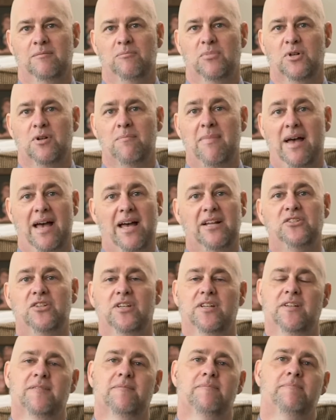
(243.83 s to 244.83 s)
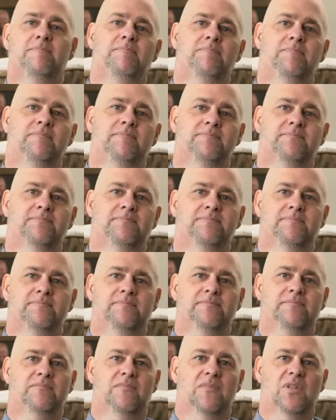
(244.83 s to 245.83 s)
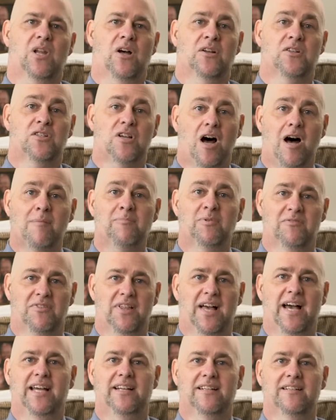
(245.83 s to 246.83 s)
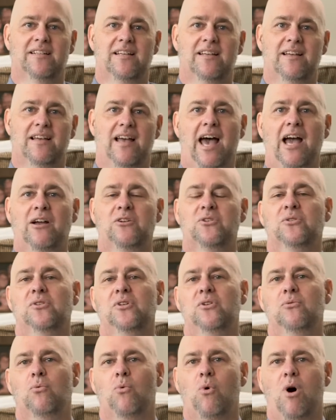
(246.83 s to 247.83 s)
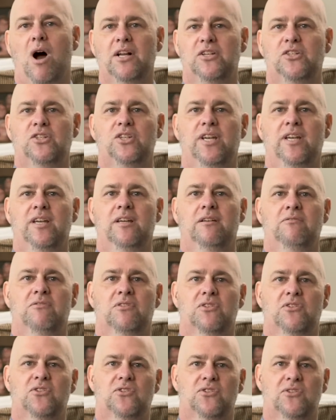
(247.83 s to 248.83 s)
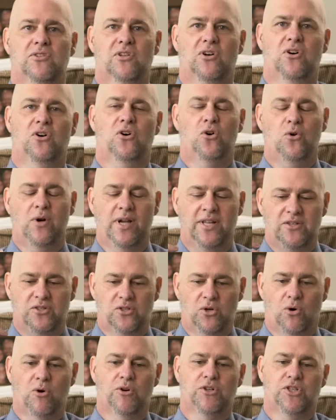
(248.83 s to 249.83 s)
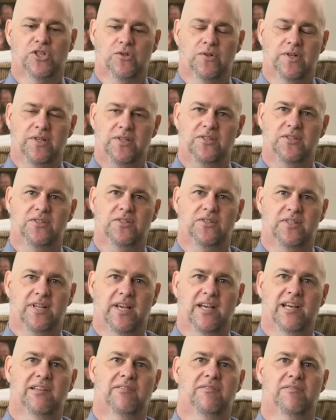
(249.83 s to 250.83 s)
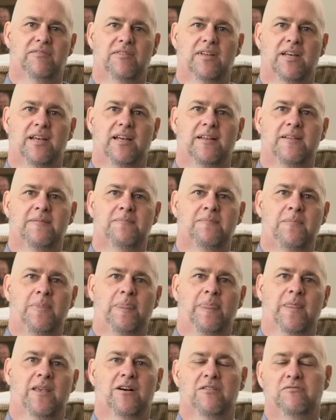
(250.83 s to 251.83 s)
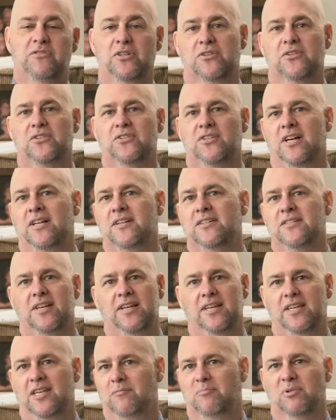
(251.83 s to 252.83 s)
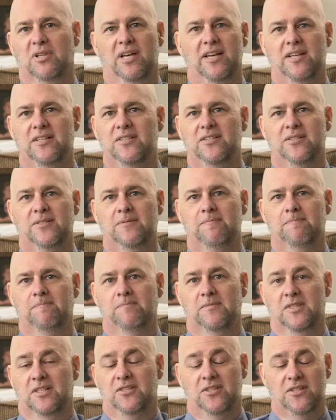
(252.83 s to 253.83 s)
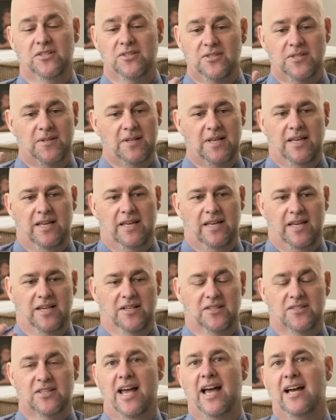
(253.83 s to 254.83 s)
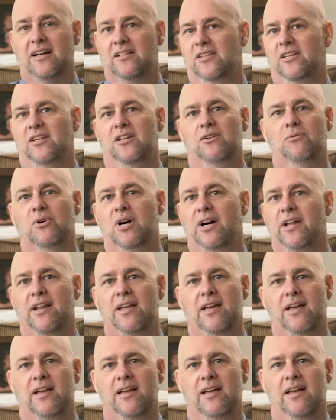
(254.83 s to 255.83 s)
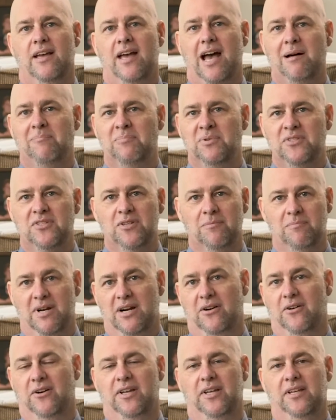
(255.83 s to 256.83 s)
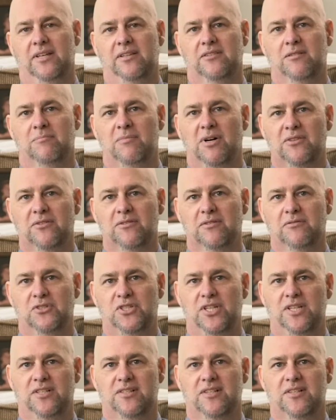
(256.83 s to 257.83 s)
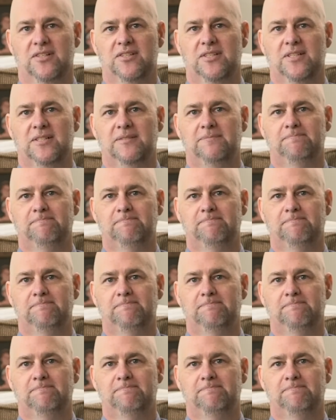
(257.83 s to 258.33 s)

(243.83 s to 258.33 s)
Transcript: But imagine, on top of that, actually watching the slow and torturous death of your son taking place. This is exactly what happened to Mary, the mother of Jesus.